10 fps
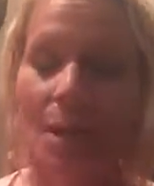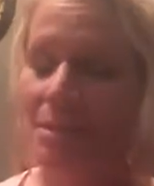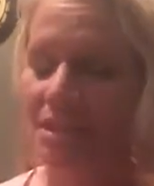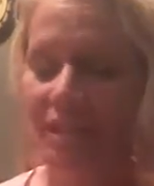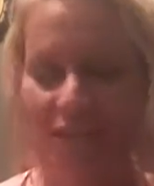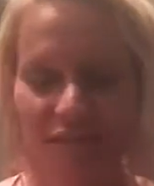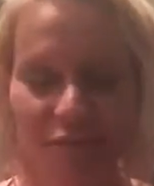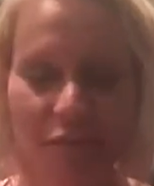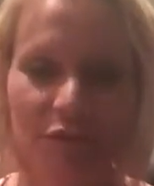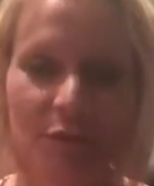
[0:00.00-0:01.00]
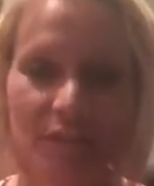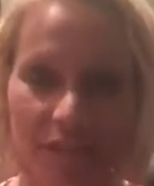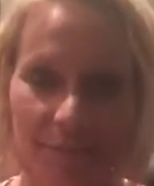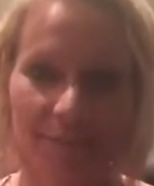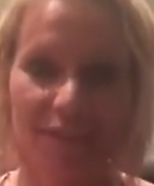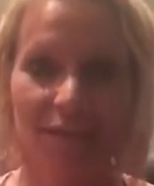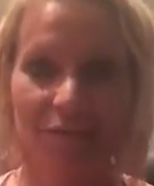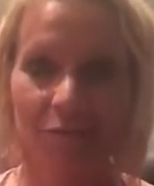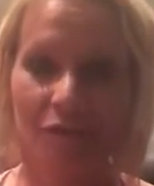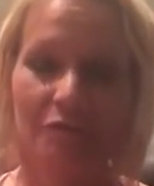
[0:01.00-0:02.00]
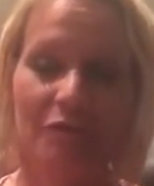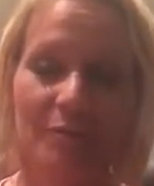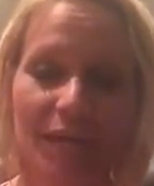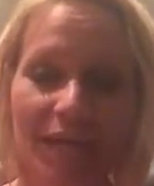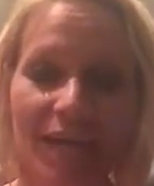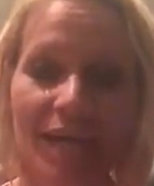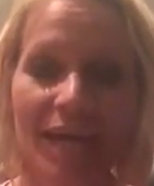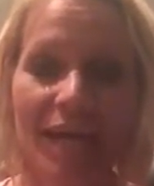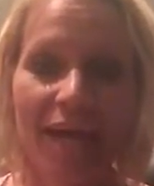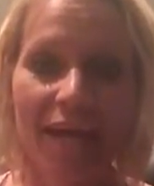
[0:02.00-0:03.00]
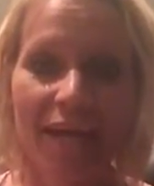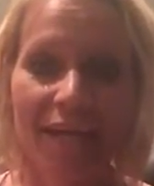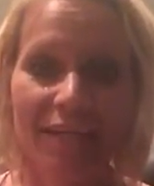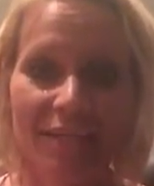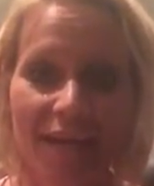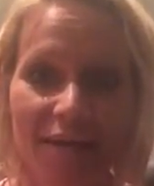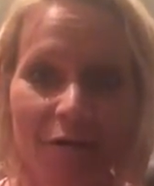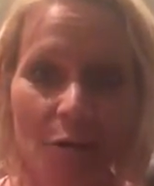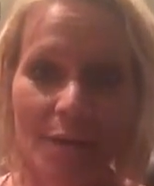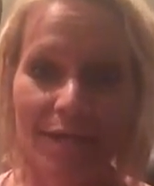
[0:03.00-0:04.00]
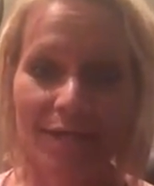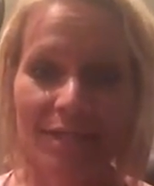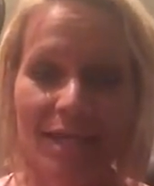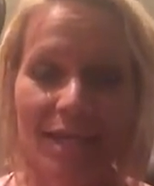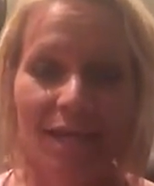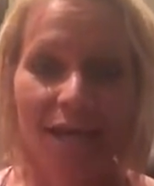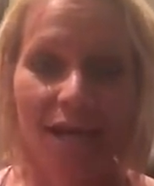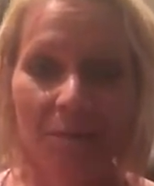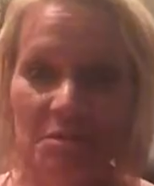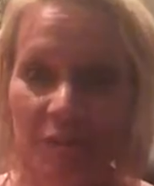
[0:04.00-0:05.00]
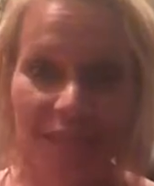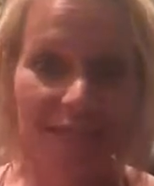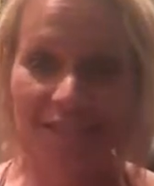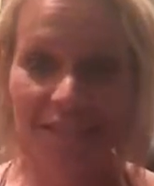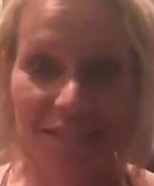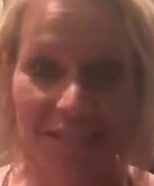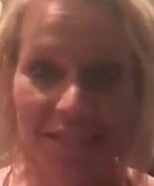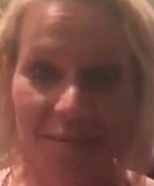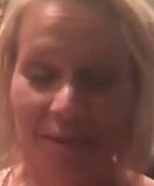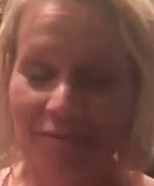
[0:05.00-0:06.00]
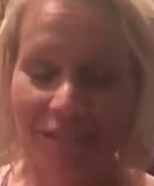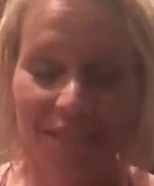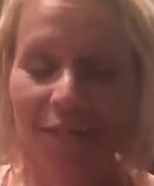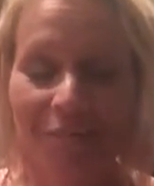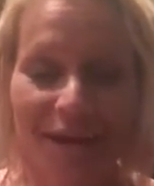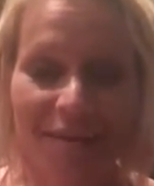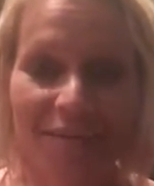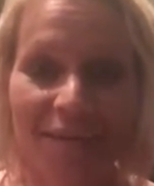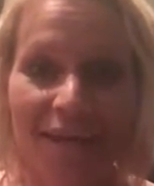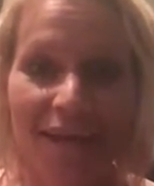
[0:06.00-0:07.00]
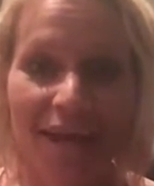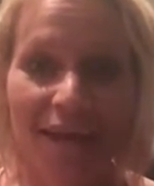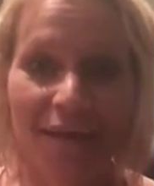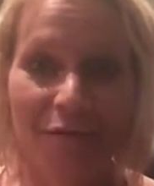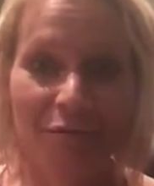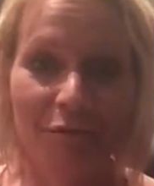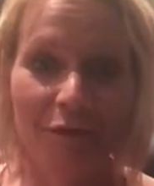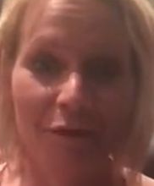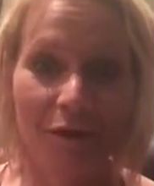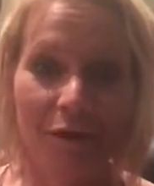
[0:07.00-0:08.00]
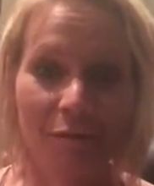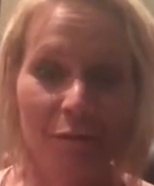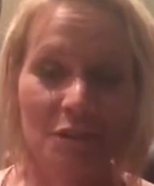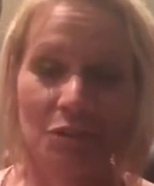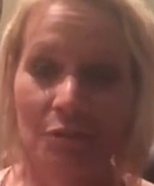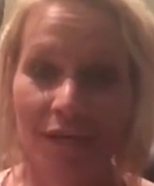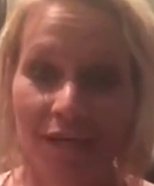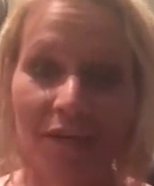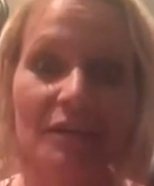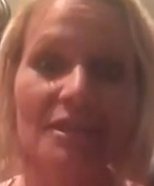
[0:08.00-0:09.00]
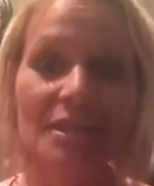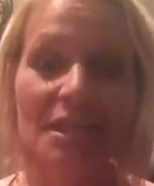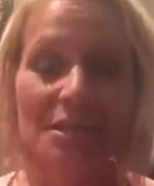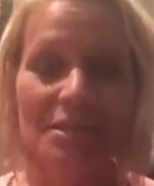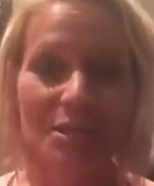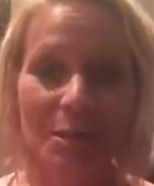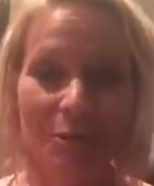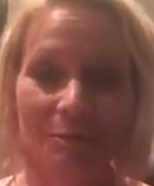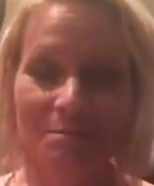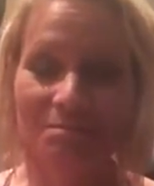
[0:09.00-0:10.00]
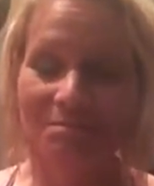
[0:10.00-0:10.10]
so I'm just going to give you a few tips that have worked for me and have always helped me hit Success Club every single month uh, for almost three years. So